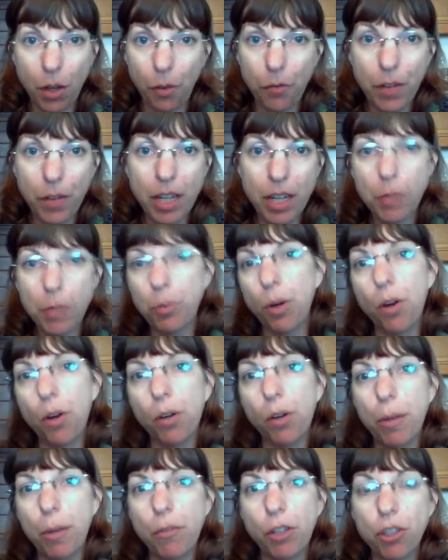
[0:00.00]
fitness
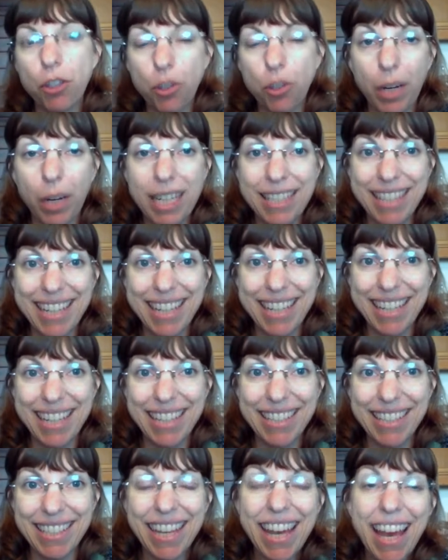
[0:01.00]
program of your choice
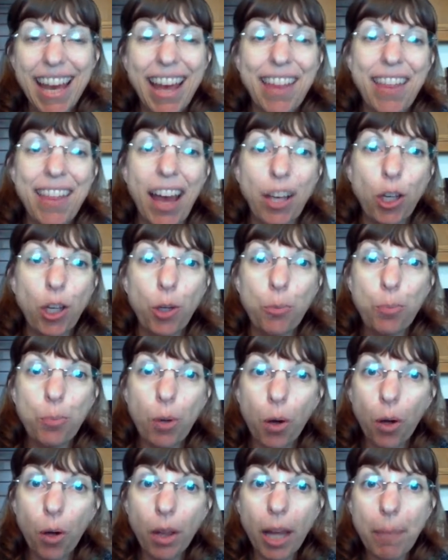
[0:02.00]
is, that you
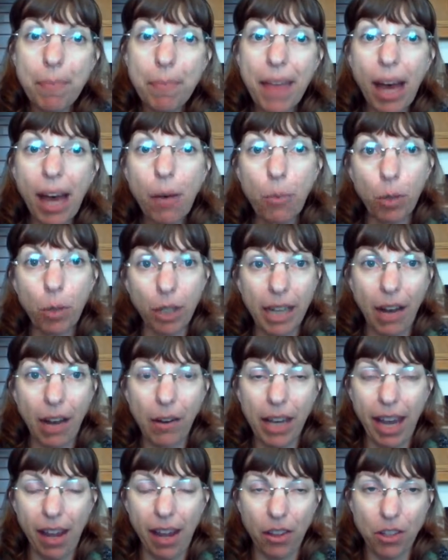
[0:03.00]
pull up that
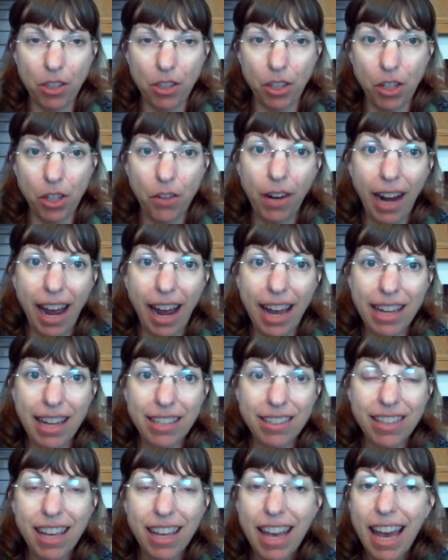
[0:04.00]
workout calendar, you
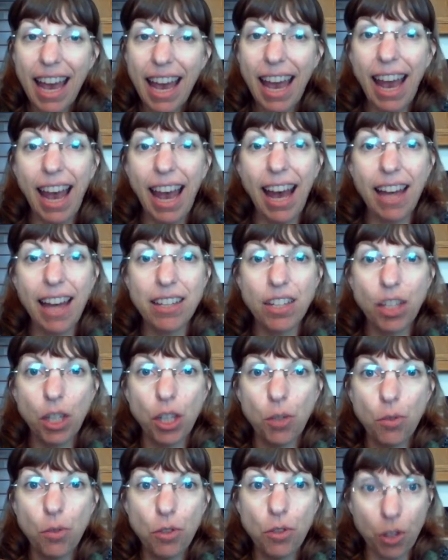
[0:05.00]
guys, and
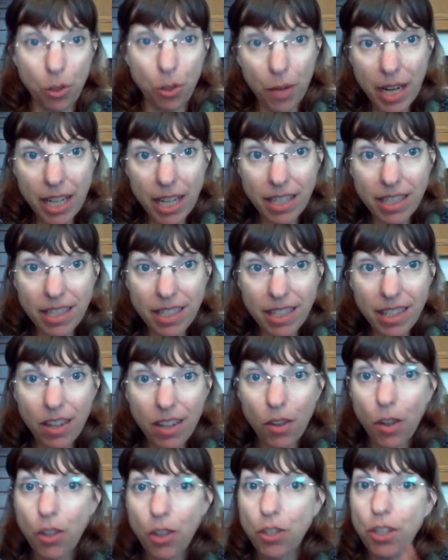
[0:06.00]
you do it
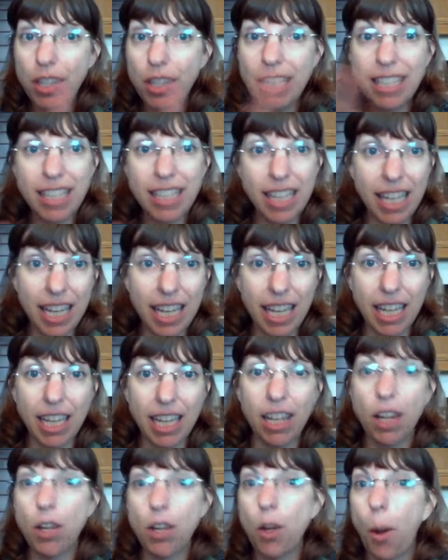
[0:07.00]
to the
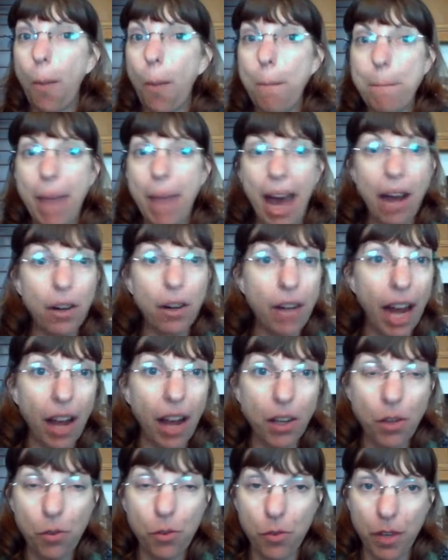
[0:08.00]
T, no matter how
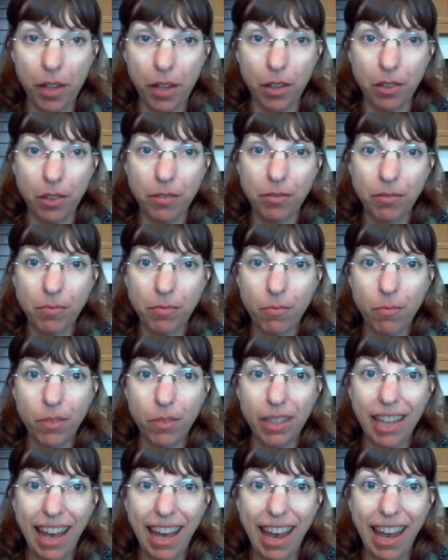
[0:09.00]
you feel,
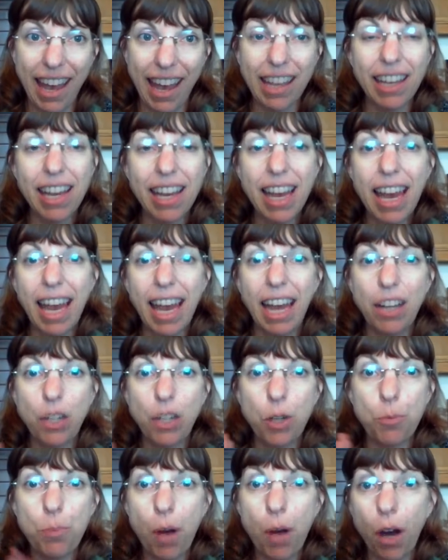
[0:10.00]
okay? And
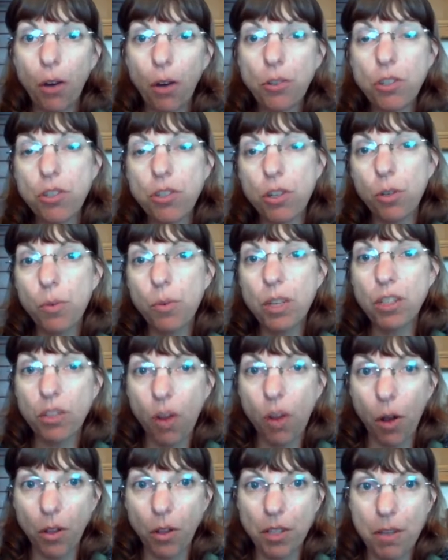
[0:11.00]
you post your
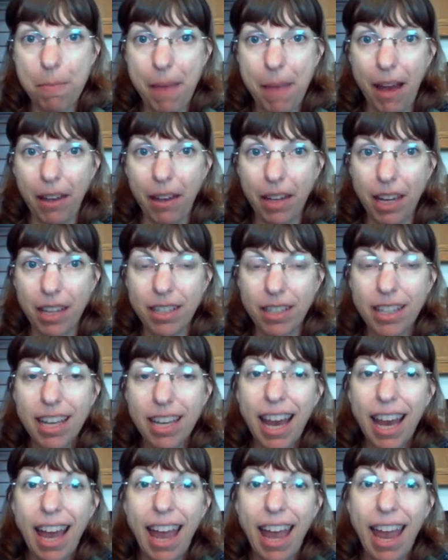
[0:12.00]
results about it,
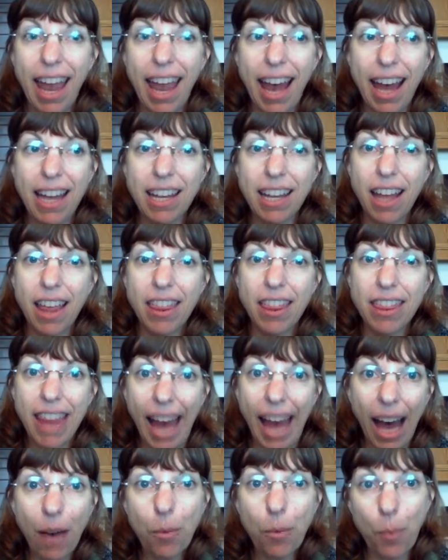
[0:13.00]
and
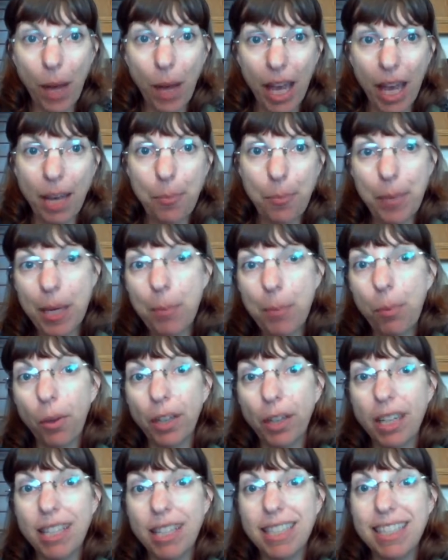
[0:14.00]
that way people
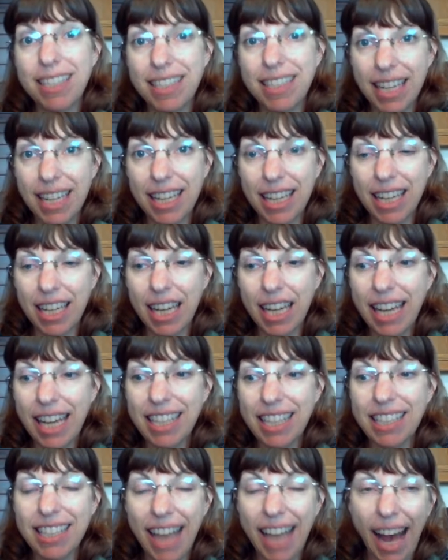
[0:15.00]
can see
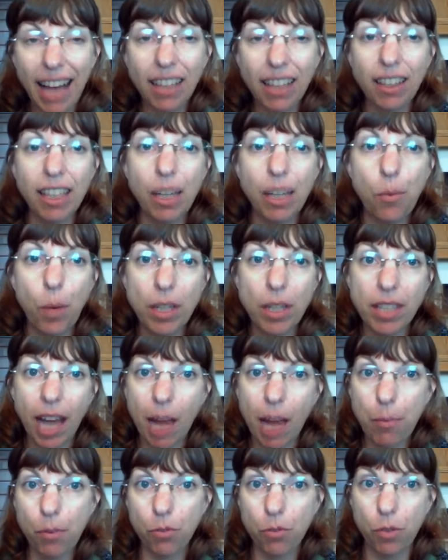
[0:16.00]
exactly what
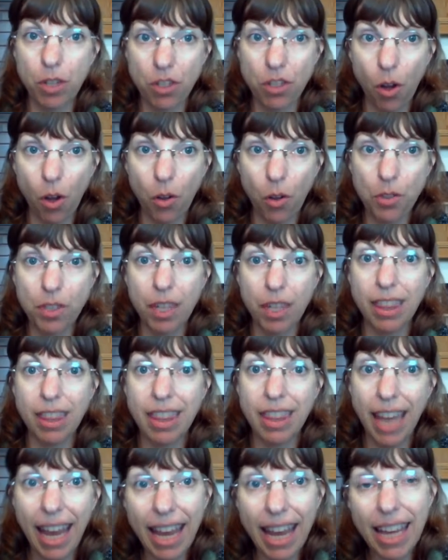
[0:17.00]
type of results that
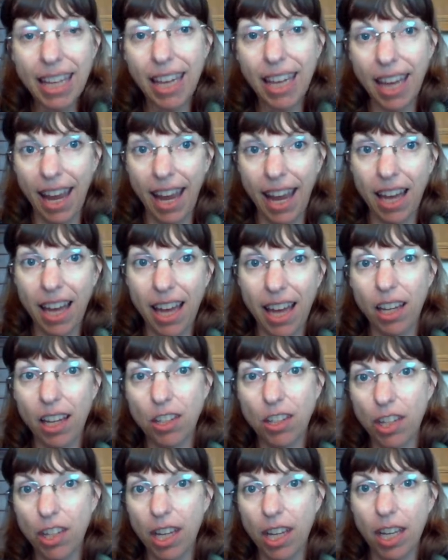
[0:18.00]
they can
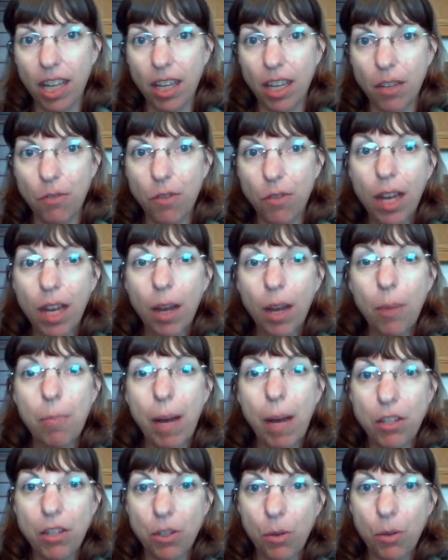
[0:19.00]
achieve
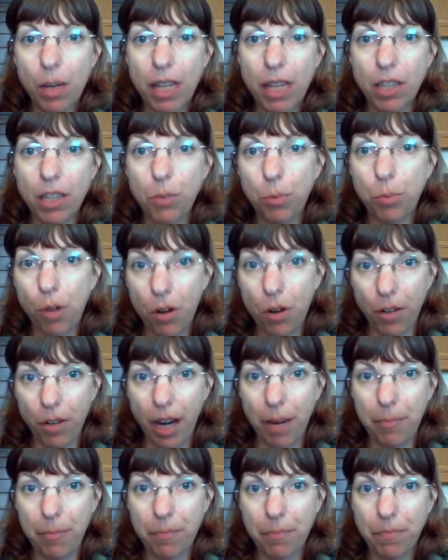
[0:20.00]
by doing this
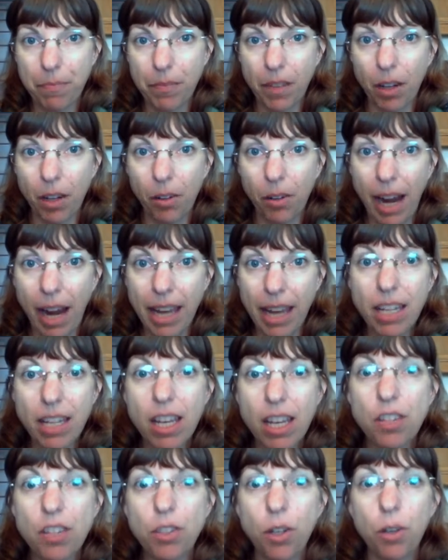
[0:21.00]
program, all right?
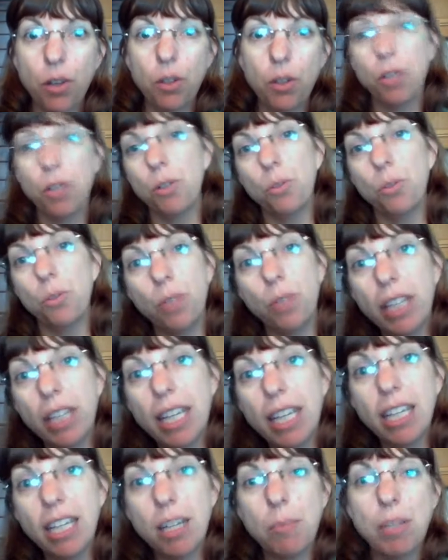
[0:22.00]
So you're
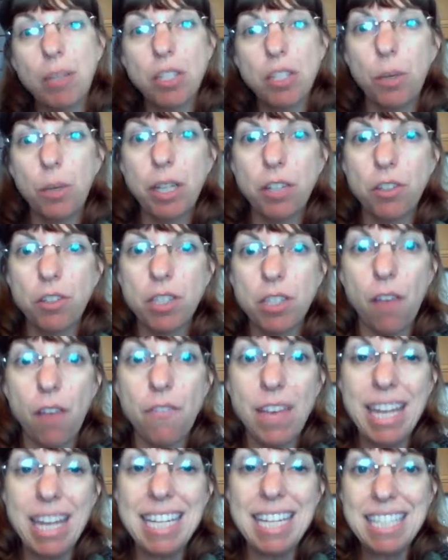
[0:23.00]
really gonna be doing
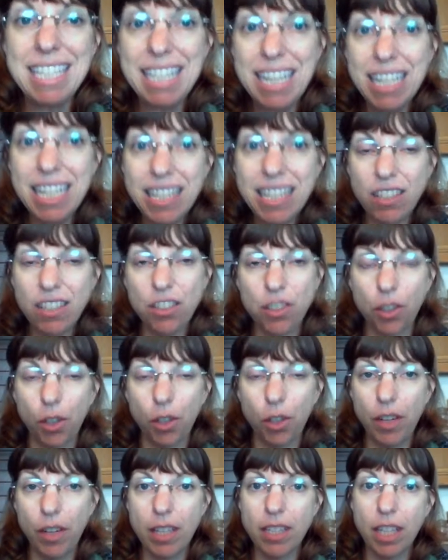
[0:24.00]
yourself a
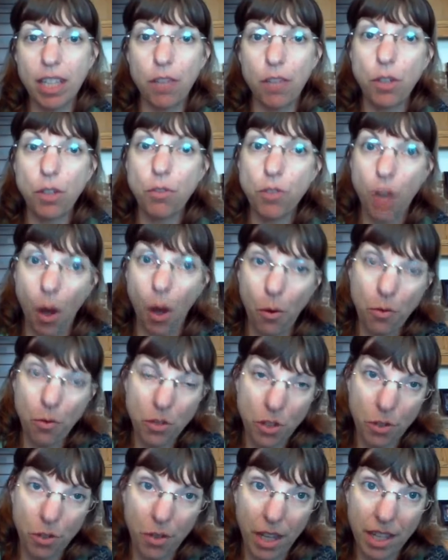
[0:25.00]
disservice if you
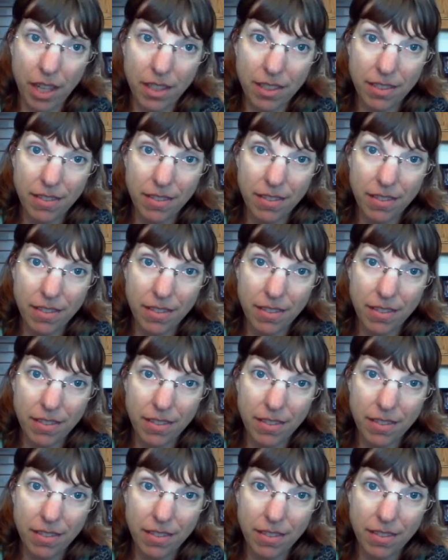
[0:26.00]
don't do this.